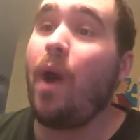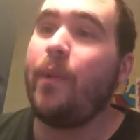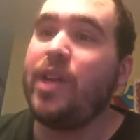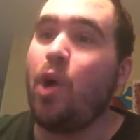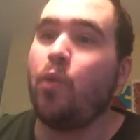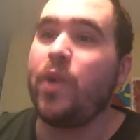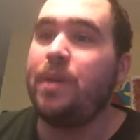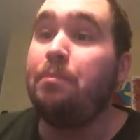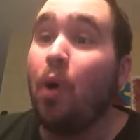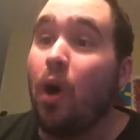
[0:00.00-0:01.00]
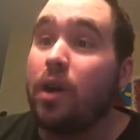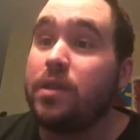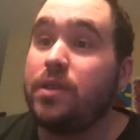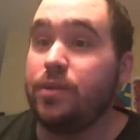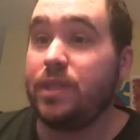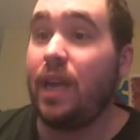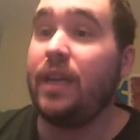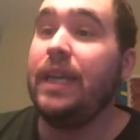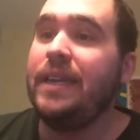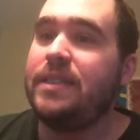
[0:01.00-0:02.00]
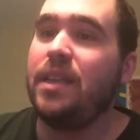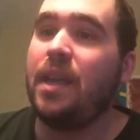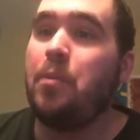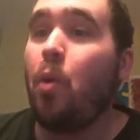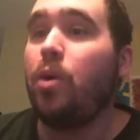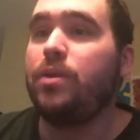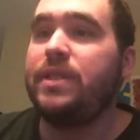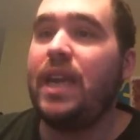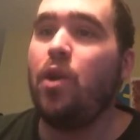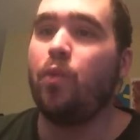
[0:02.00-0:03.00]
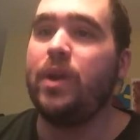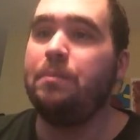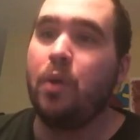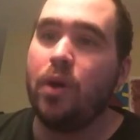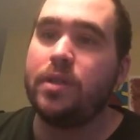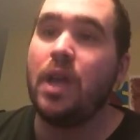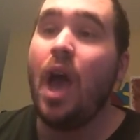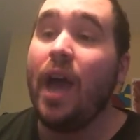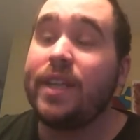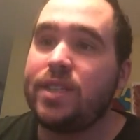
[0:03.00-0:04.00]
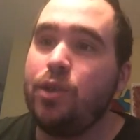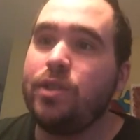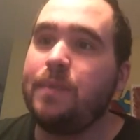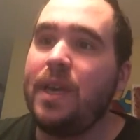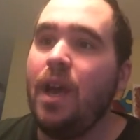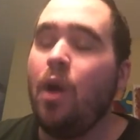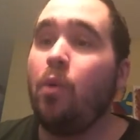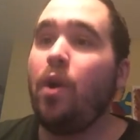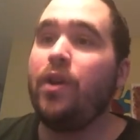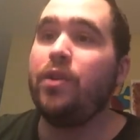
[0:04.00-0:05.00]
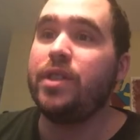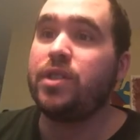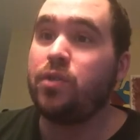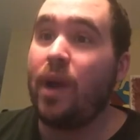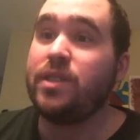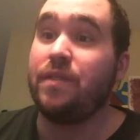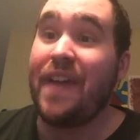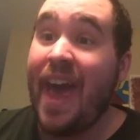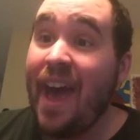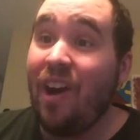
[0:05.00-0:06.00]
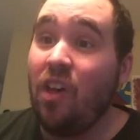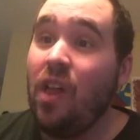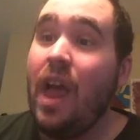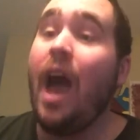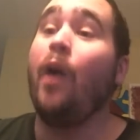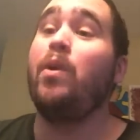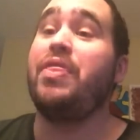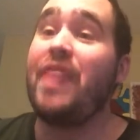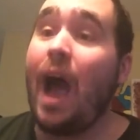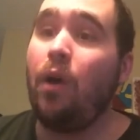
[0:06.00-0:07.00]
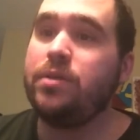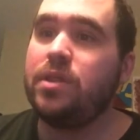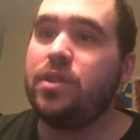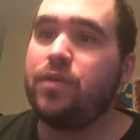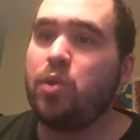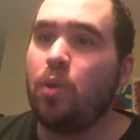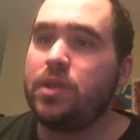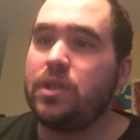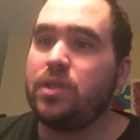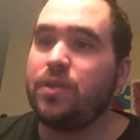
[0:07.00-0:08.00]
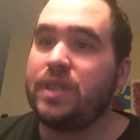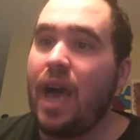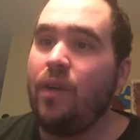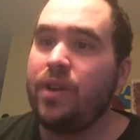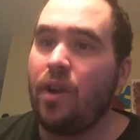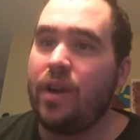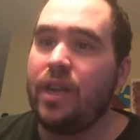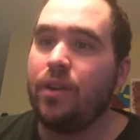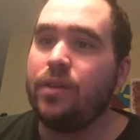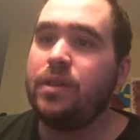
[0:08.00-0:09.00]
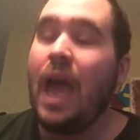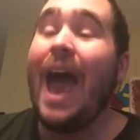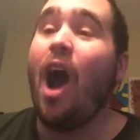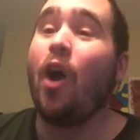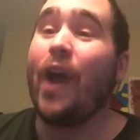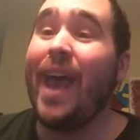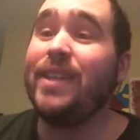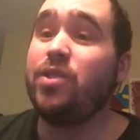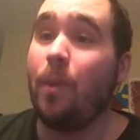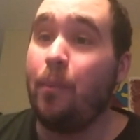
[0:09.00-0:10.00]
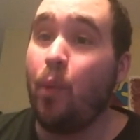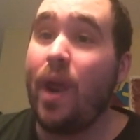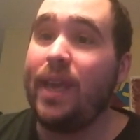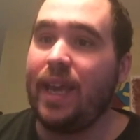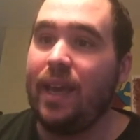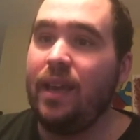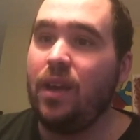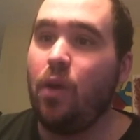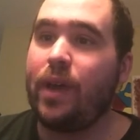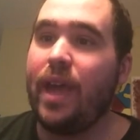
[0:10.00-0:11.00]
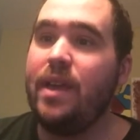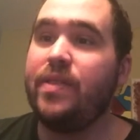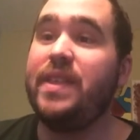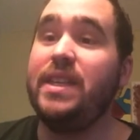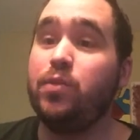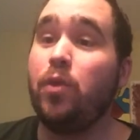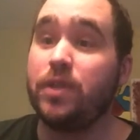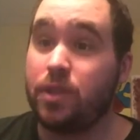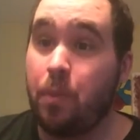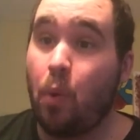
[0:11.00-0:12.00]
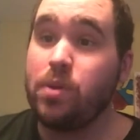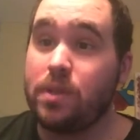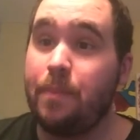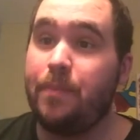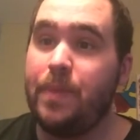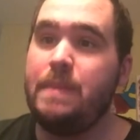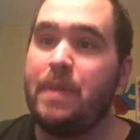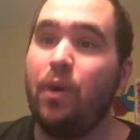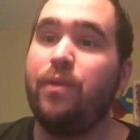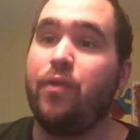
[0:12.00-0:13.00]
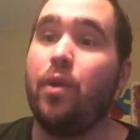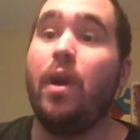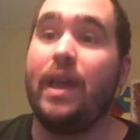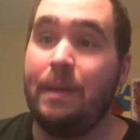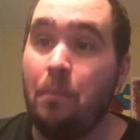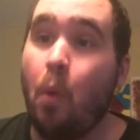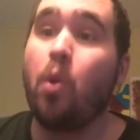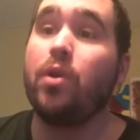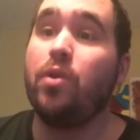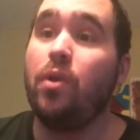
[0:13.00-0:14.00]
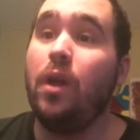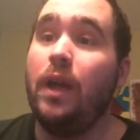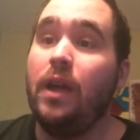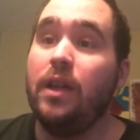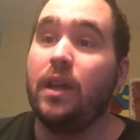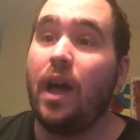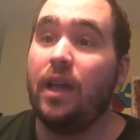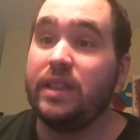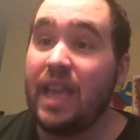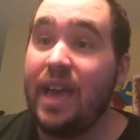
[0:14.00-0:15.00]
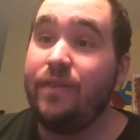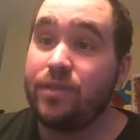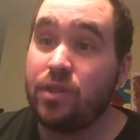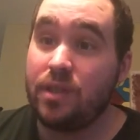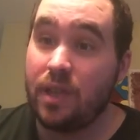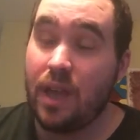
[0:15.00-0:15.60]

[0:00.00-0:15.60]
why we don't read books. They're saying, silly mortals, they don't read books. Excuse me, we're under the stress of hell with thousands of sources of sound in our ears. Our heads are breaking, okay? These were supposed to be built for immortal life.